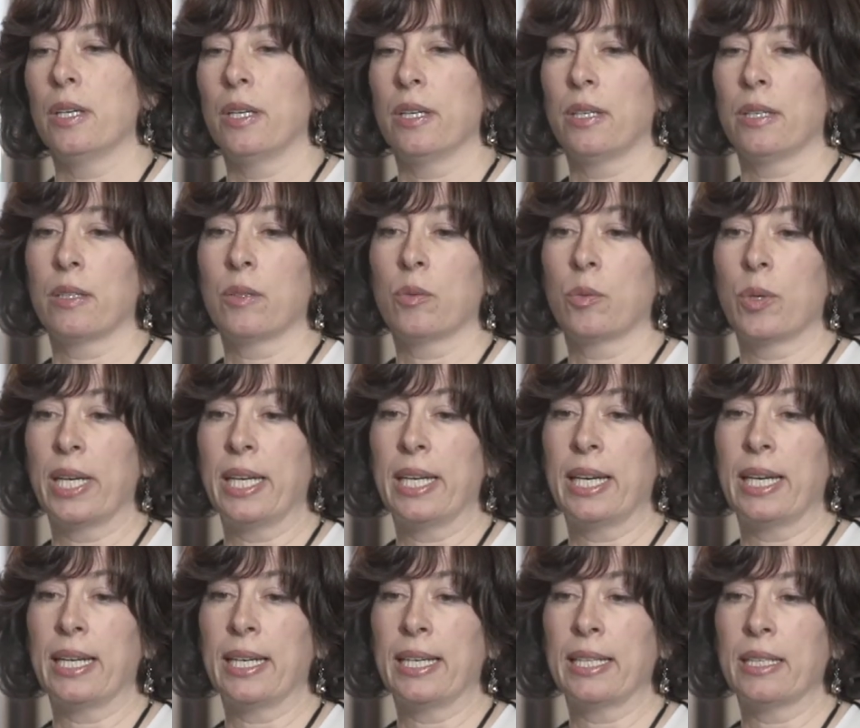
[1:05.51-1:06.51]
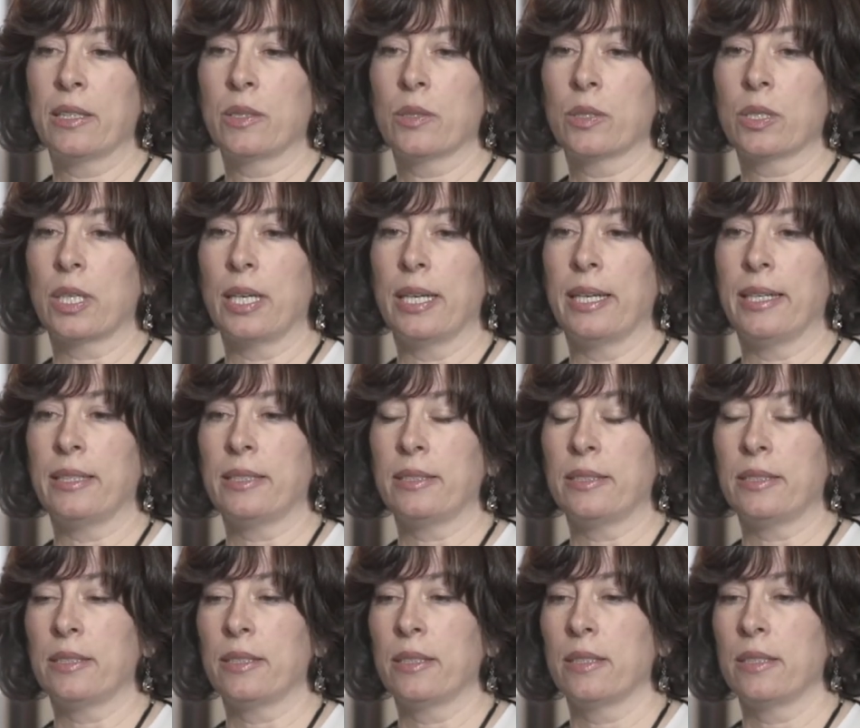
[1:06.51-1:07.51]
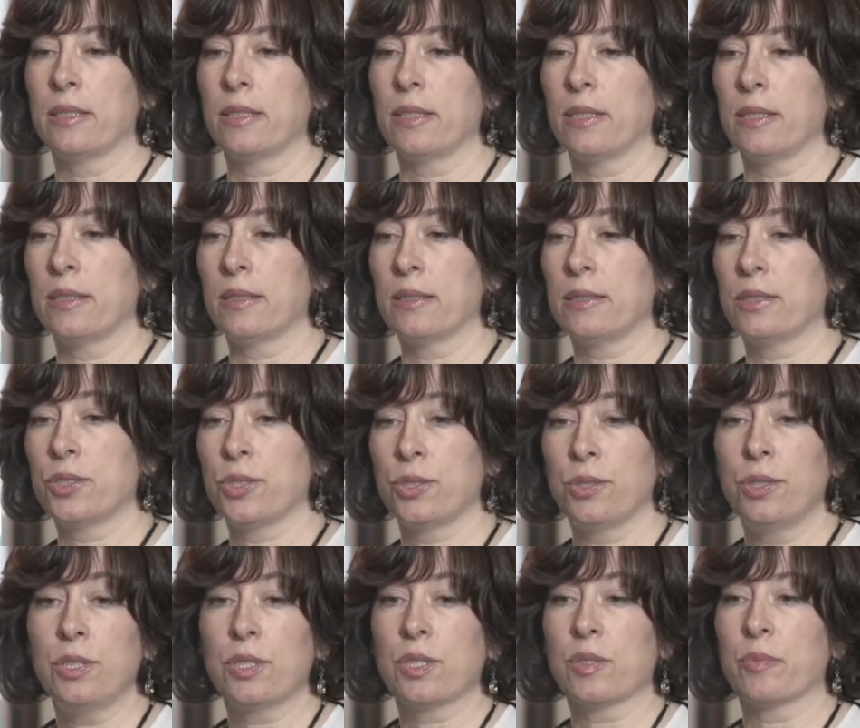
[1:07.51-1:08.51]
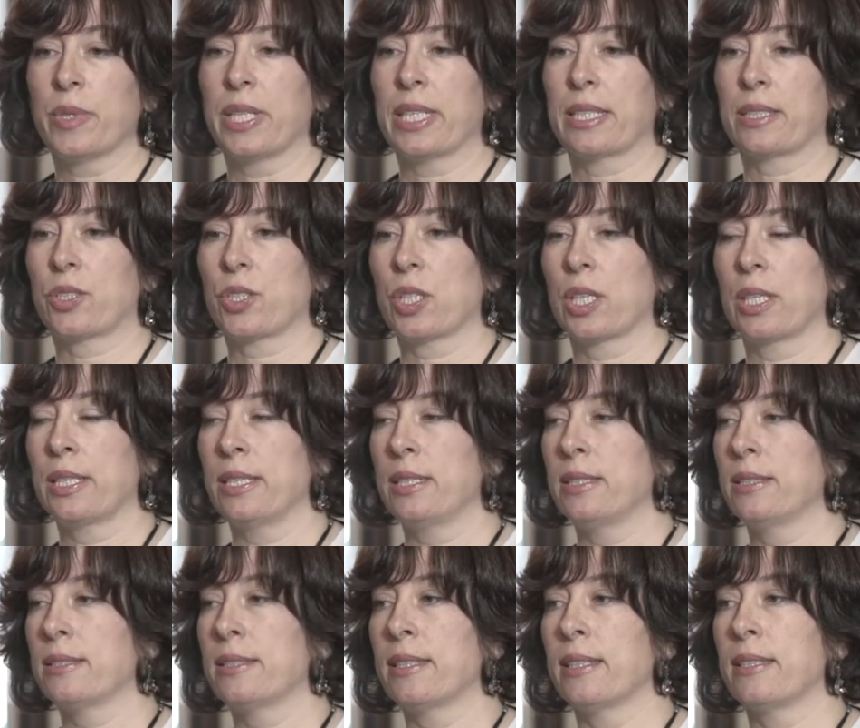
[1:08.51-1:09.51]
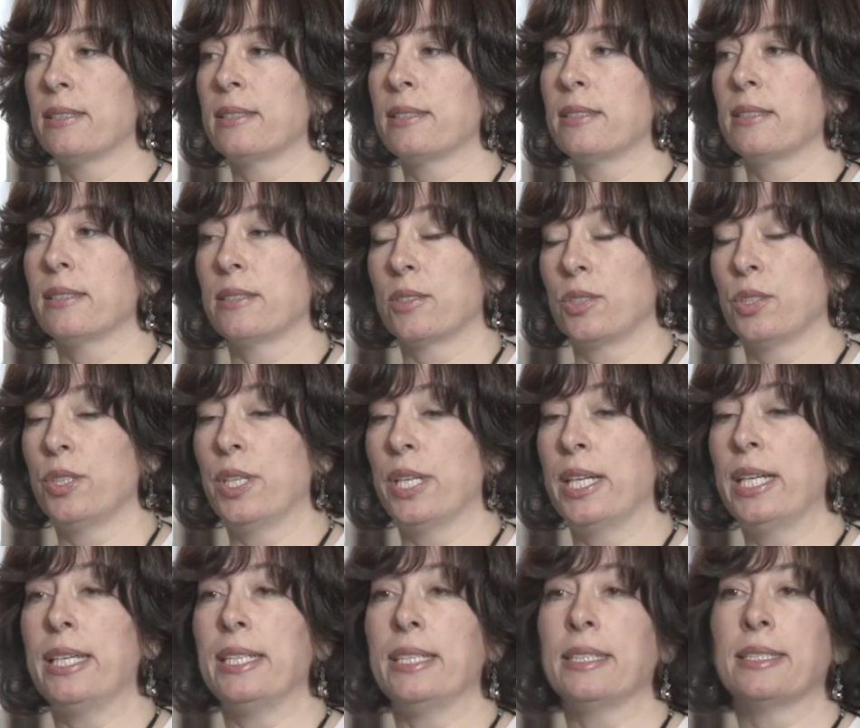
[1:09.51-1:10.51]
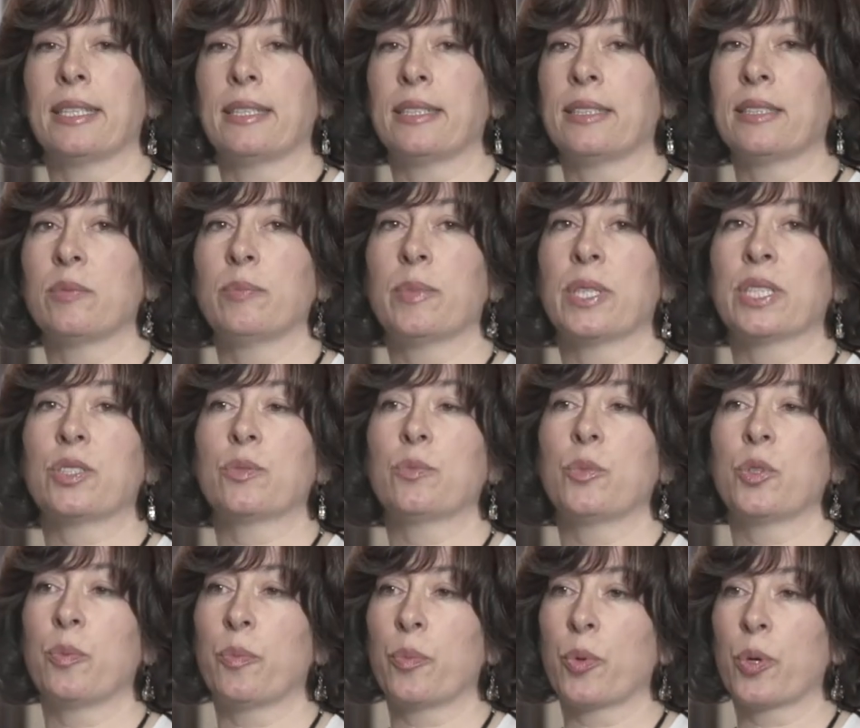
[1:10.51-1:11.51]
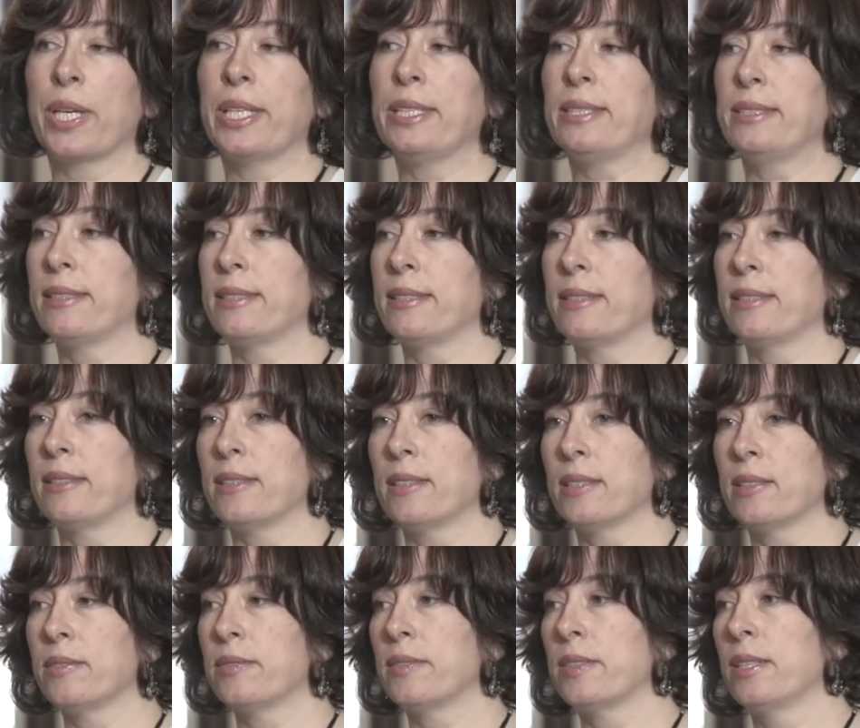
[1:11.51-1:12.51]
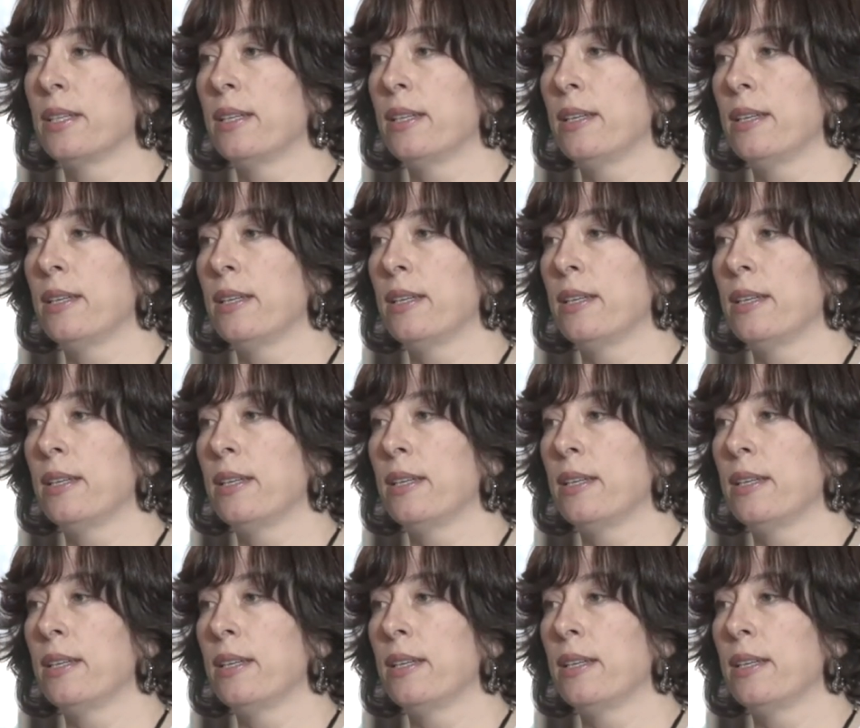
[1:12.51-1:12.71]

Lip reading: The way I look at Judaism, actually, is that it's much more embracing of